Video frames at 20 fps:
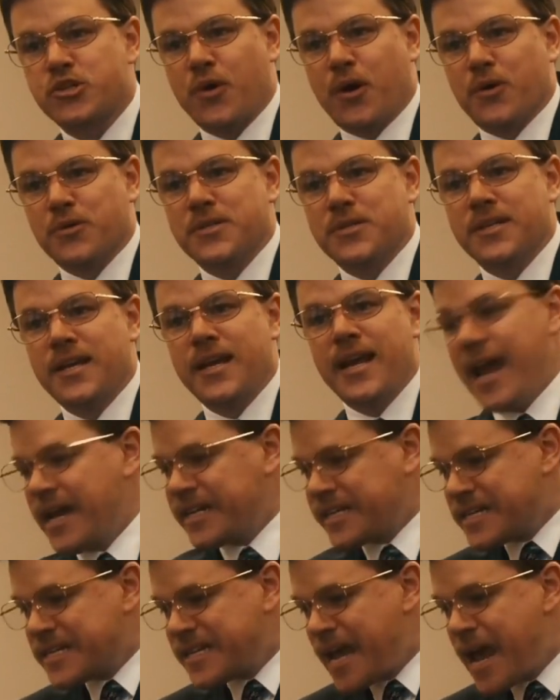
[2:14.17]
and that
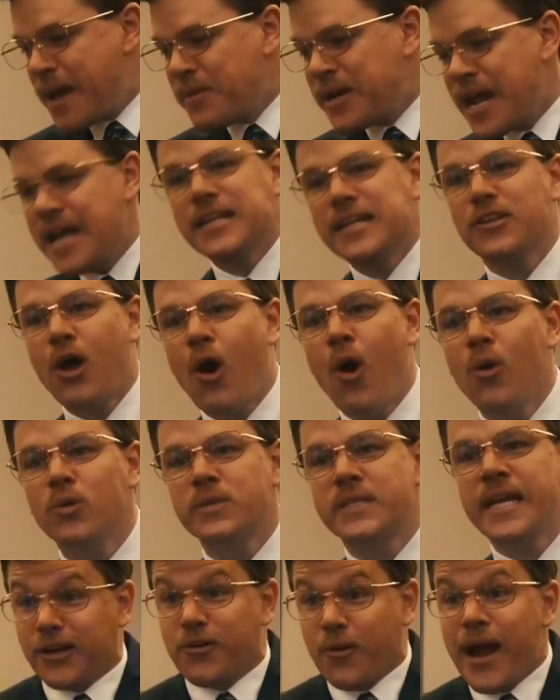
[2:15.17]
Nakawara is
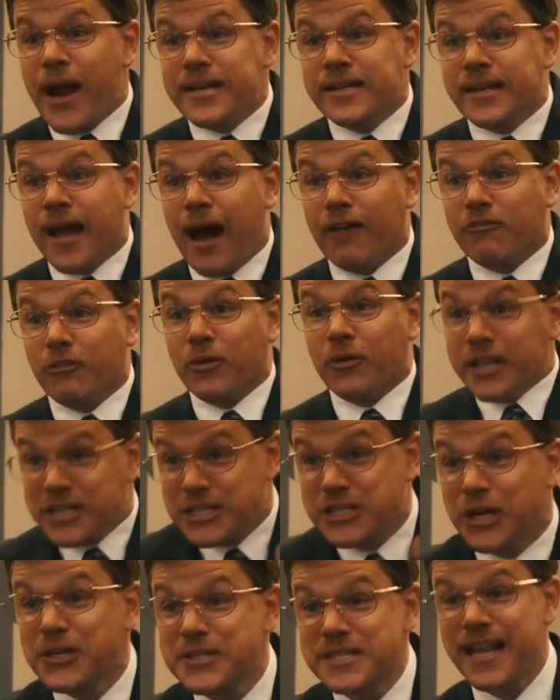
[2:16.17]
demanding $10 million
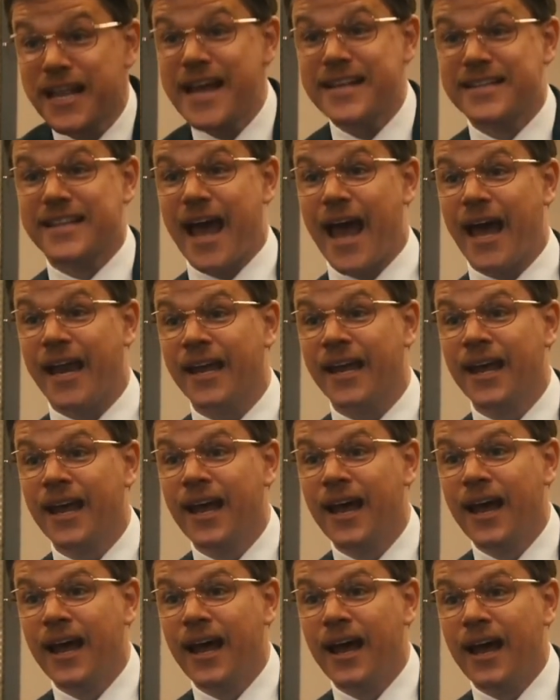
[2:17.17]
to
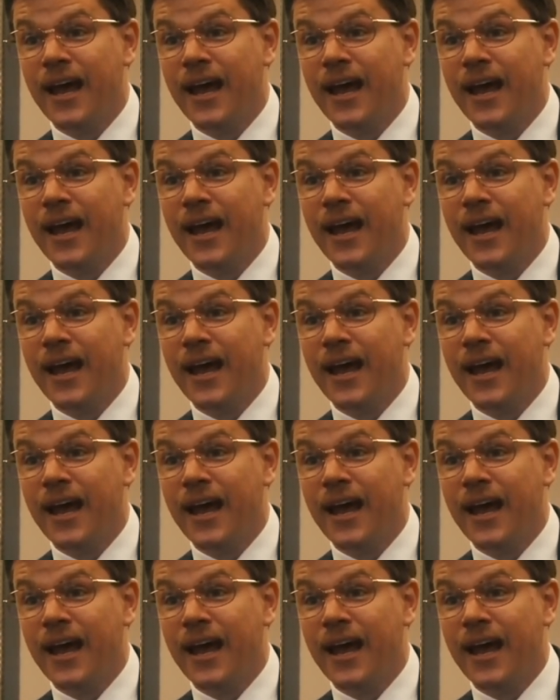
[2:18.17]
reveal the